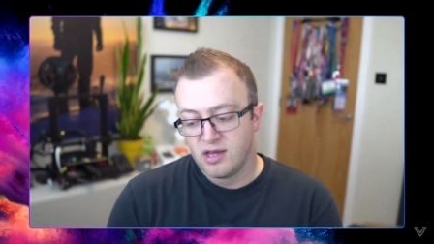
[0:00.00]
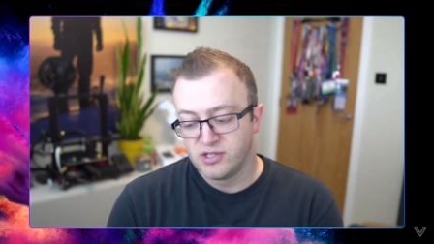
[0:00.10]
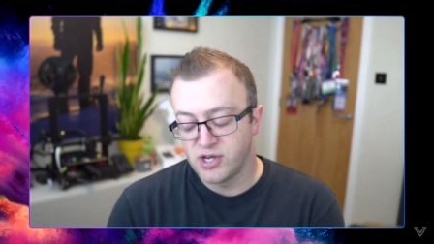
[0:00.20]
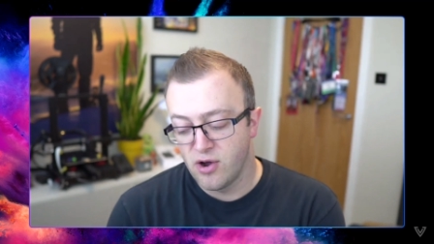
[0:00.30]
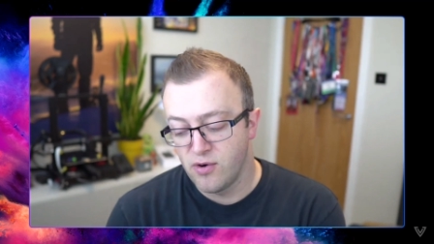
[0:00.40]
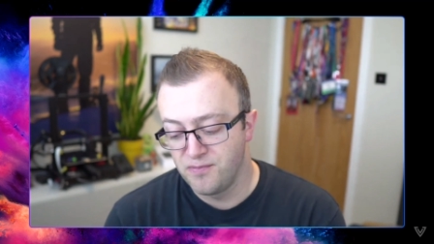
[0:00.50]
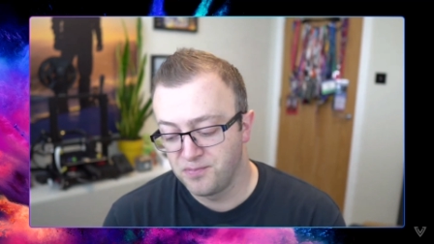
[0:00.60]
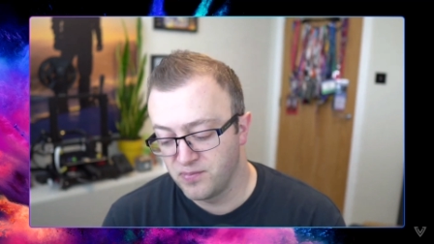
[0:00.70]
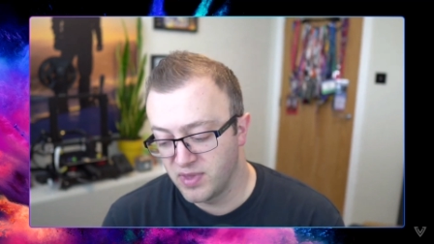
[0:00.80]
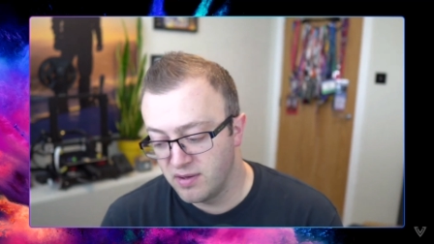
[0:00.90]
So
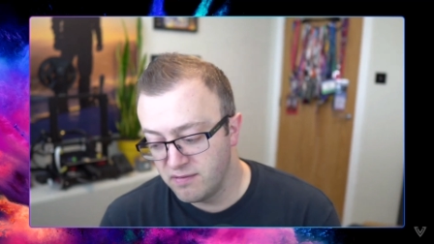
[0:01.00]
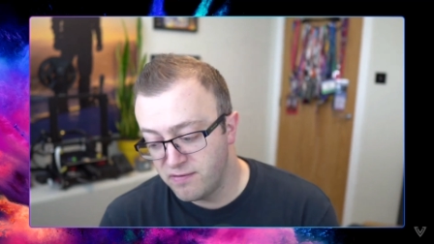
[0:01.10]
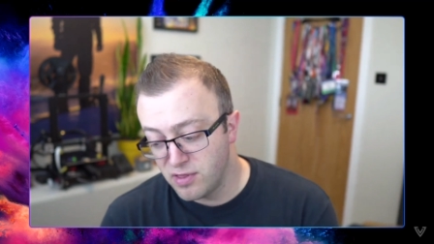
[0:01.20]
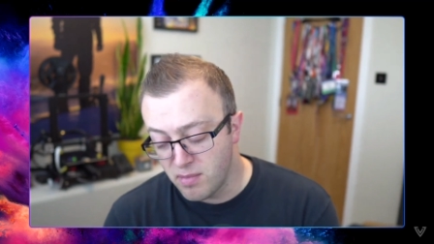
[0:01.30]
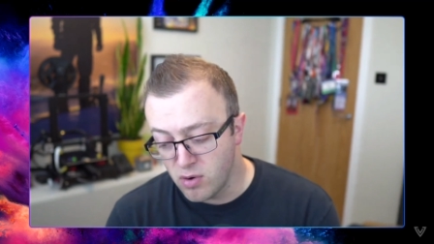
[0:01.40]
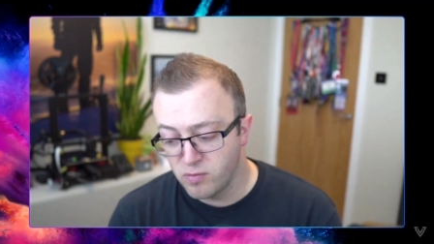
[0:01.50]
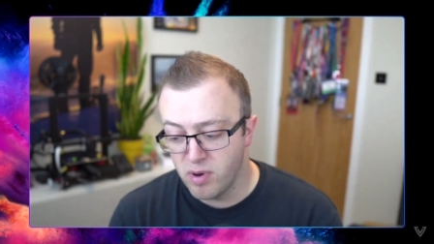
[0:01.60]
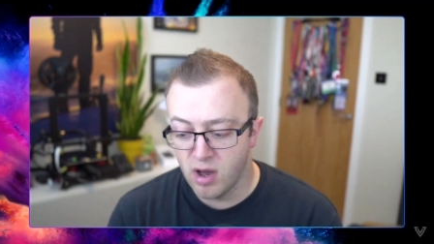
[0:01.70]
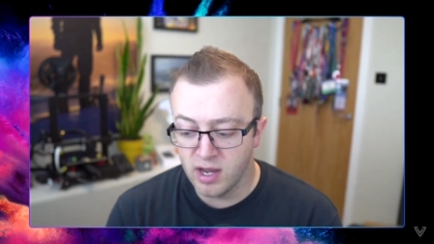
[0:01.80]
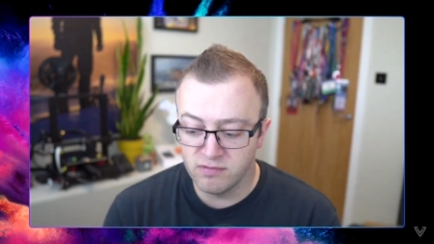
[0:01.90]
for the most
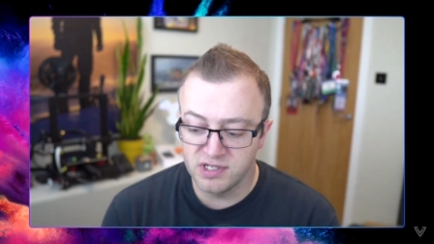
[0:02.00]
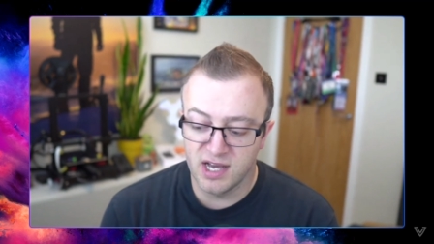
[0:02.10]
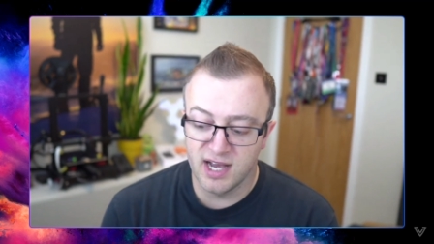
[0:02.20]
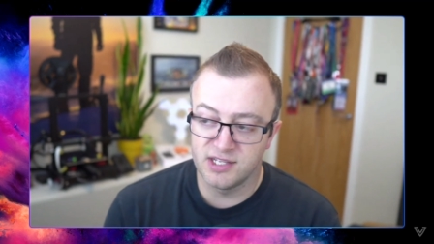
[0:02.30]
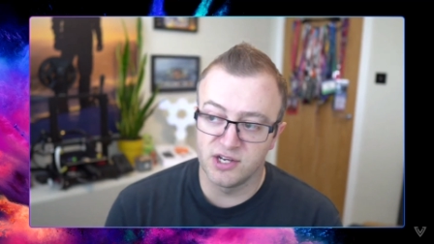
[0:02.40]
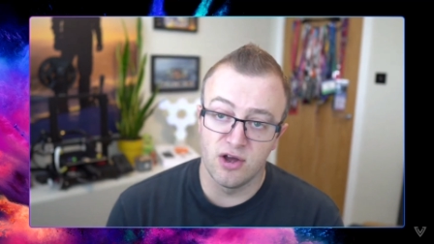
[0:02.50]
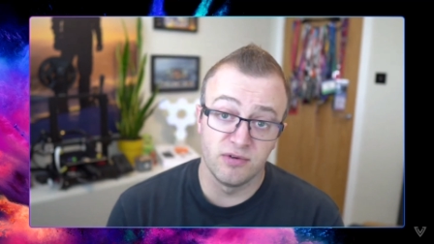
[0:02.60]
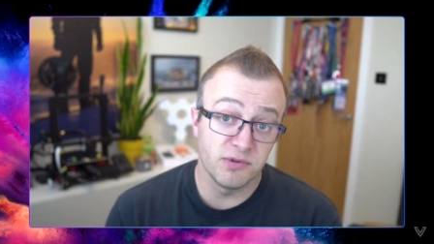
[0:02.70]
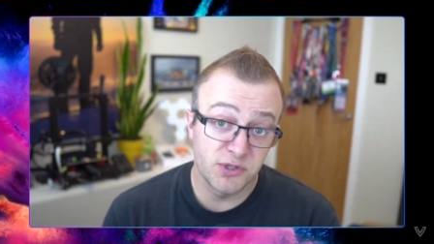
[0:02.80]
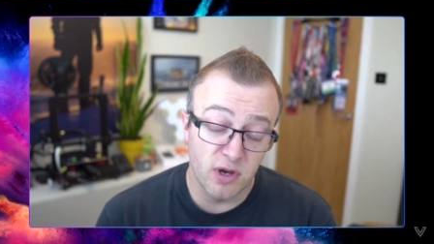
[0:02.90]
part, it resides
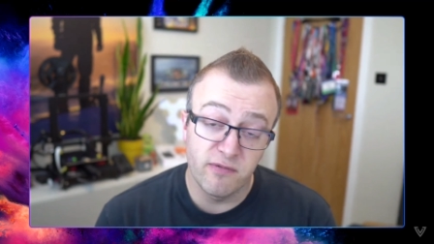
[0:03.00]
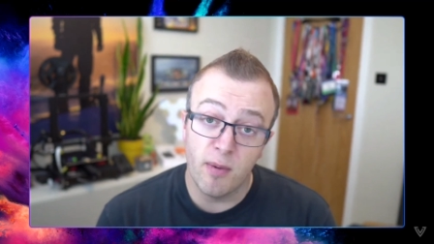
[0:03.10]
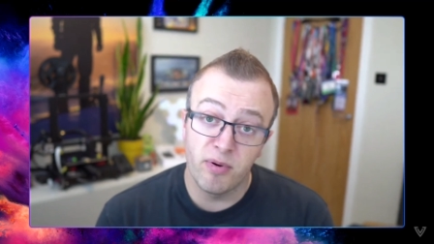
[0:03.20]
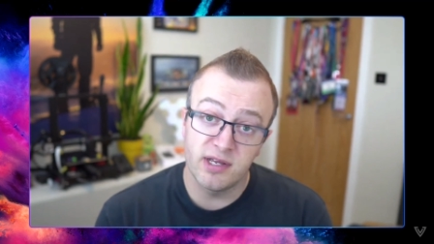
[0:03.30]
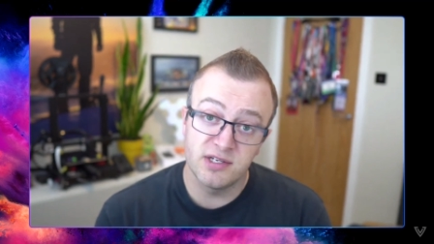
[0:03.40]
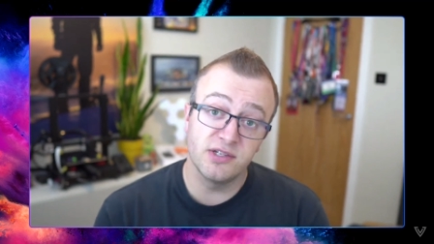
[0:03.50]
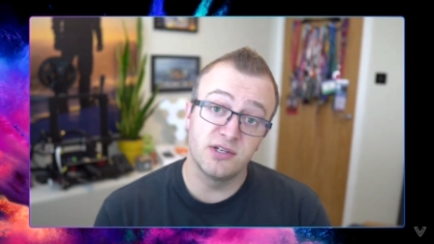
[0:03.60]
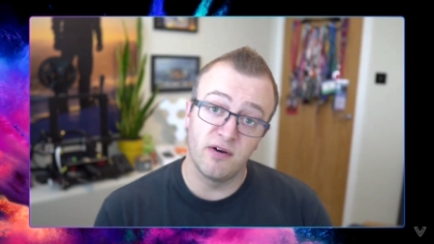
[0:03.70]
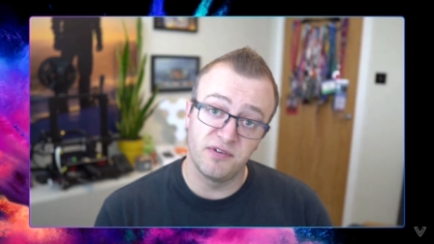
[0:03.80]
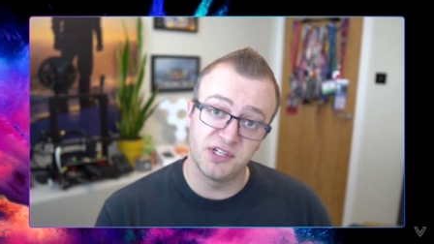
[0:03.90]
on server operators,
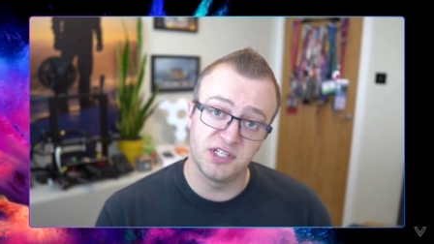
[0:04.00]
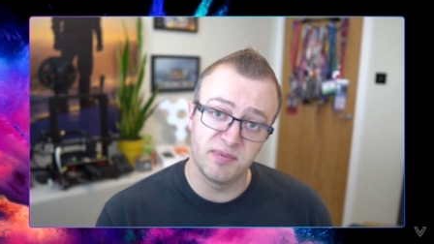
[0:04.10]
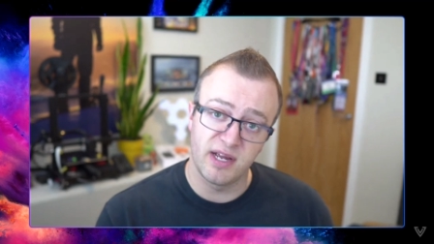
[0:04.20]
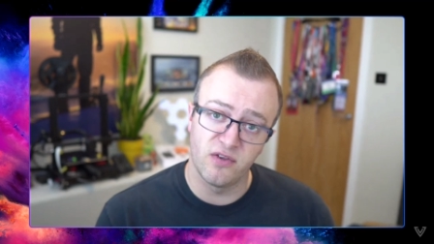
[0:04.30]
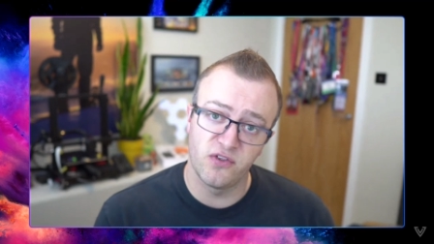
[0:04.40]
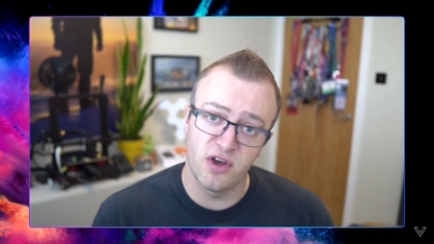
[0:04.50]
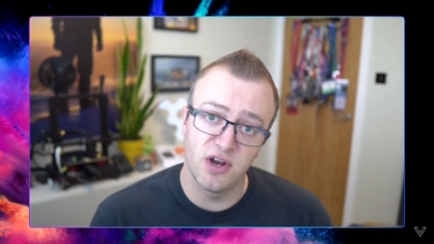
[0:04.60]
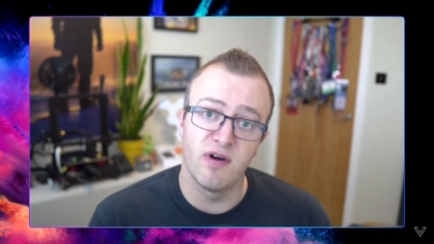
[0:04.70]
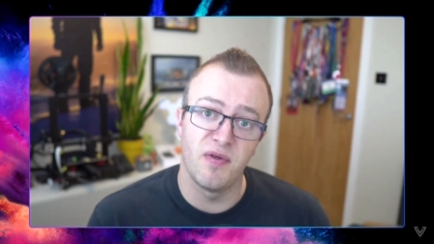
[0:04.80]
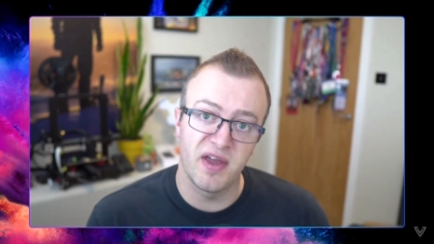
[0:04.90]
obviously, to be
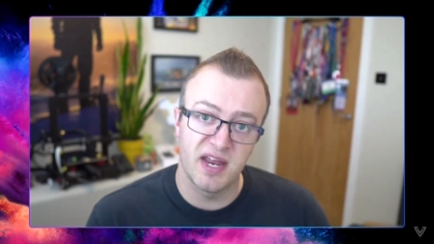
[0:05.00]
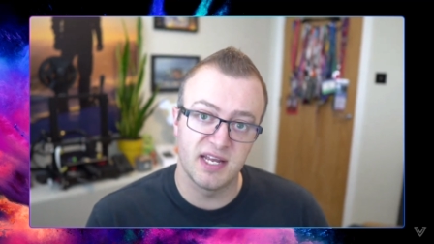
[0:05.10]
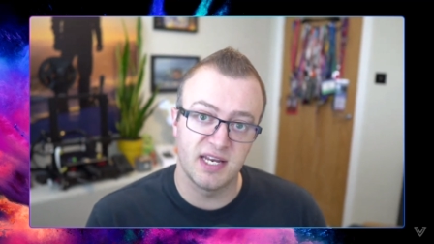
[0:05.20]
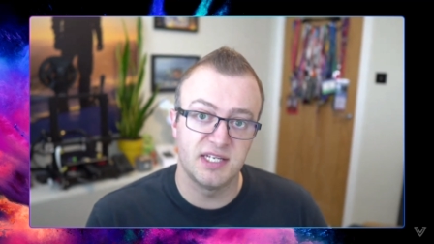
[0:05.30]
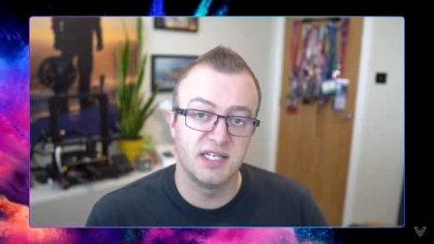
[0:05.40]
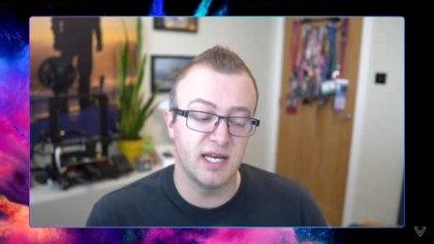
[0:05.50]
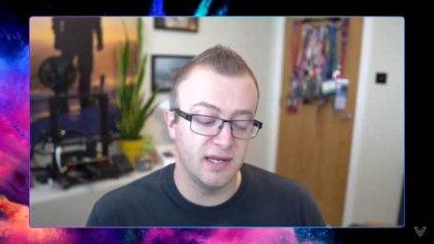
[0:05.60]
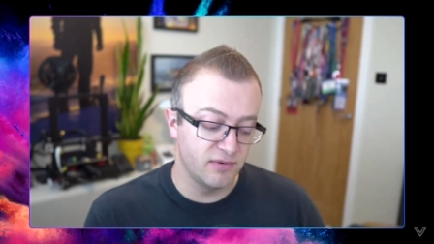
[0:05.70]
concerned around the end entity.